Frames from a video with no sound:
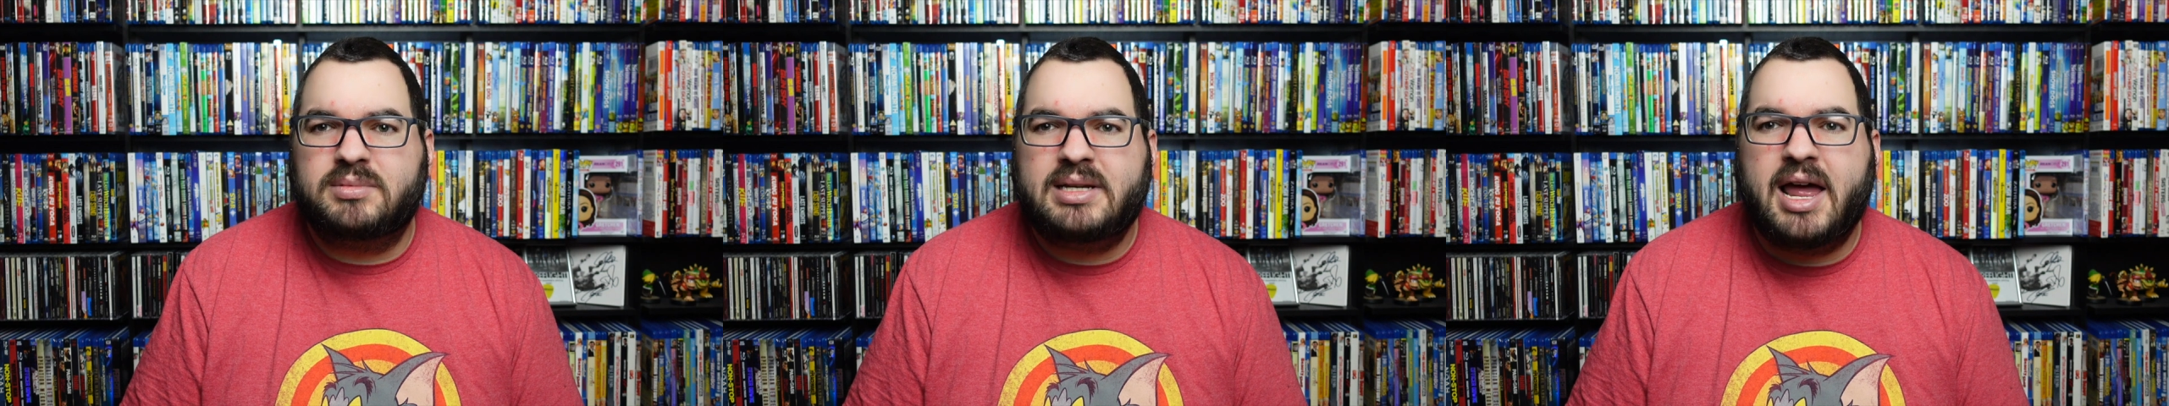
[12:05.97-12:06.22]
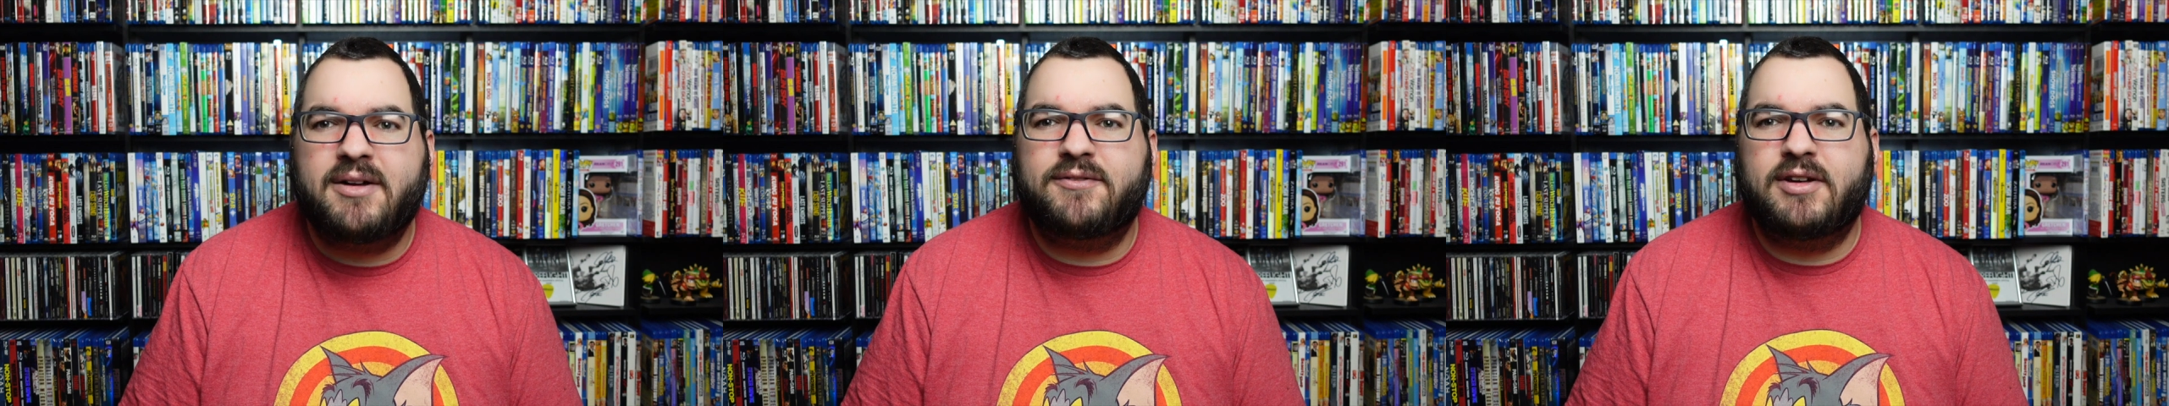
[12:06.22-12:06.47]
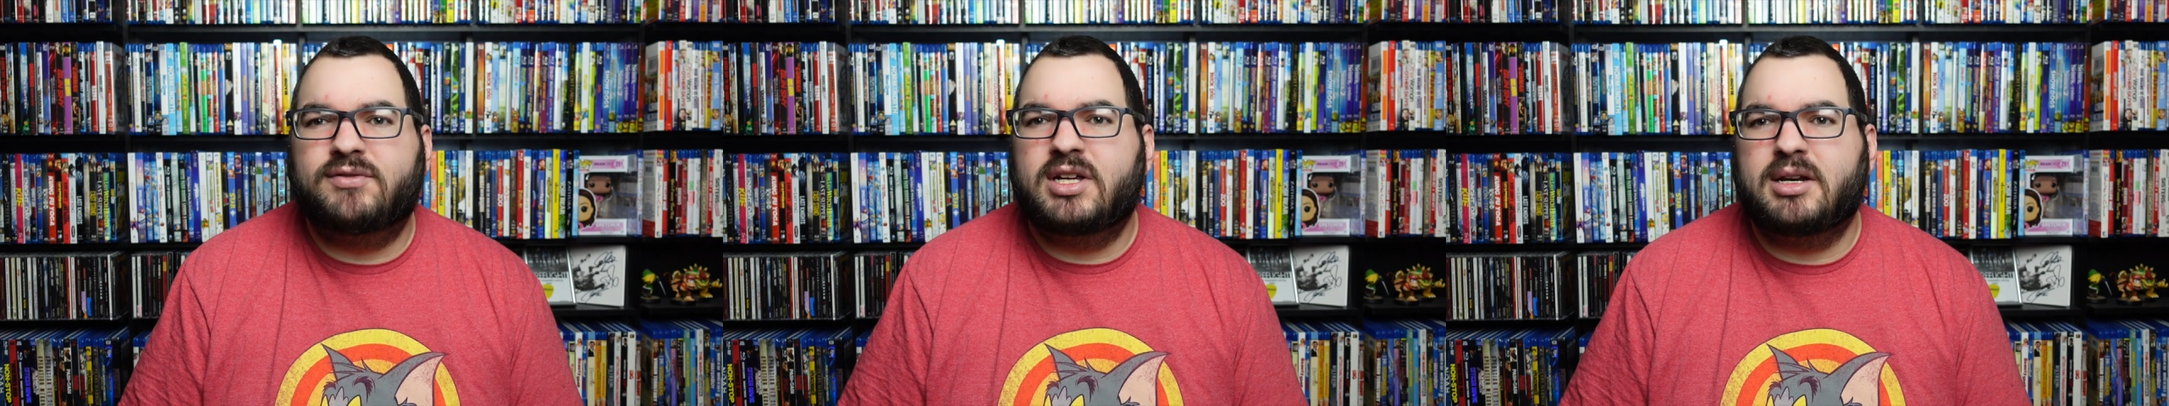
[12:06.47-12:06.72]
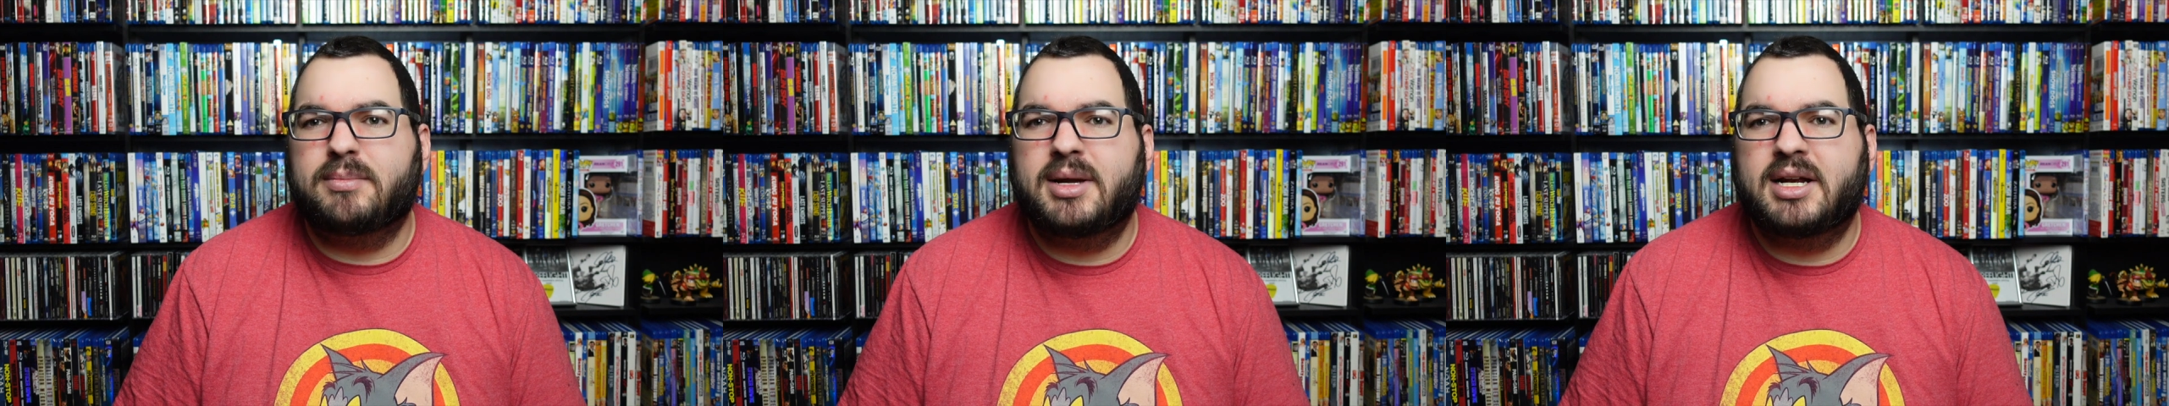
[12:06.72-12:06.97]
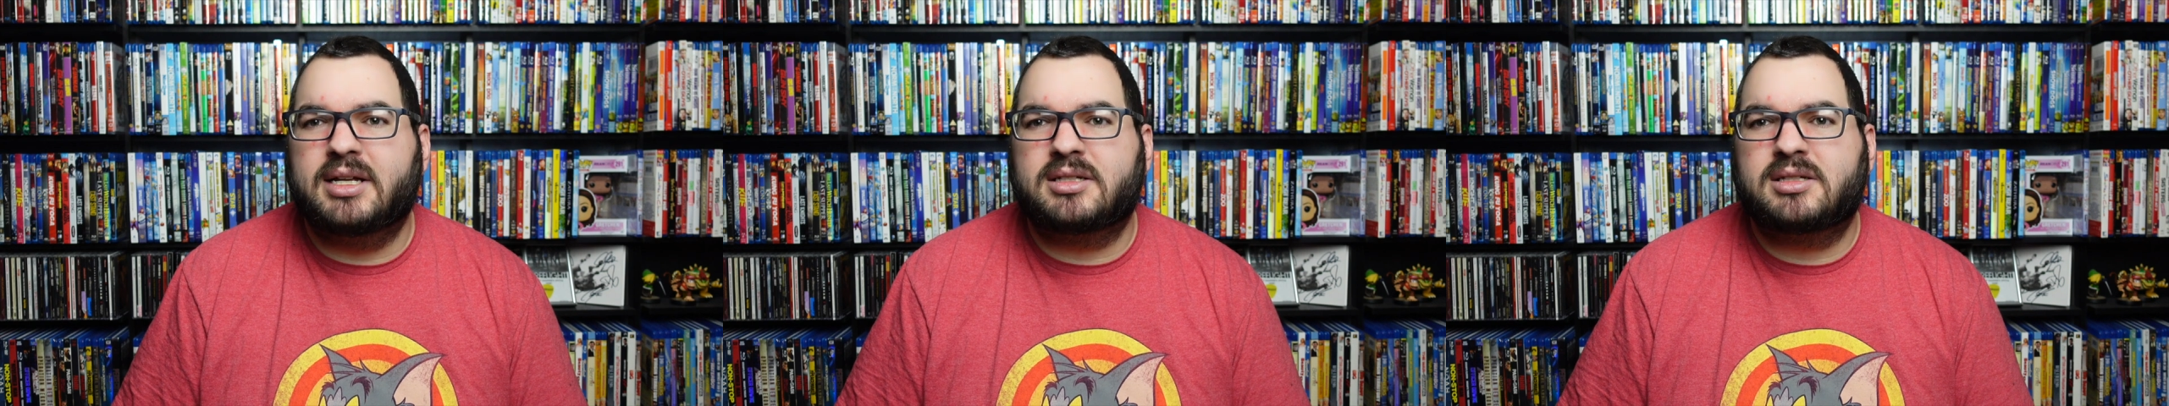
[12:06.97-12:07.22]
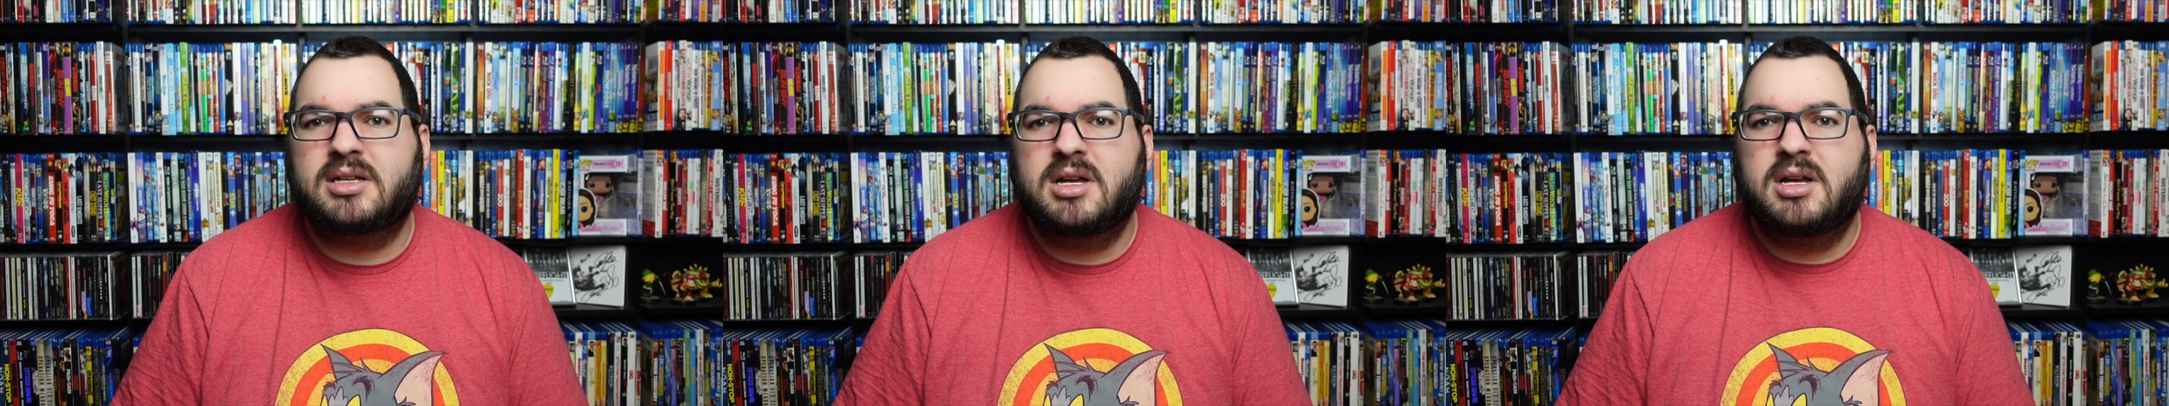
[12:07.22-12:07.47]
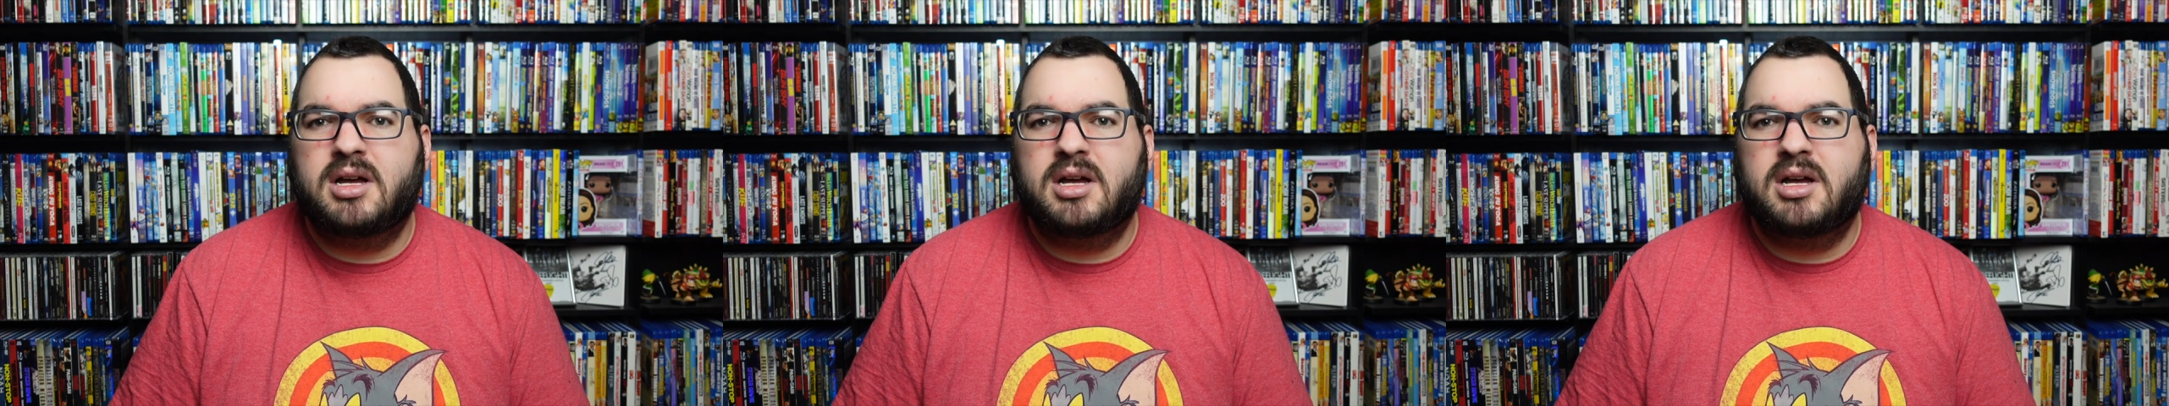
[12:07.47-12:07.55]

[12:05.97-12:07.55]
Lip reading: 10-15 minutes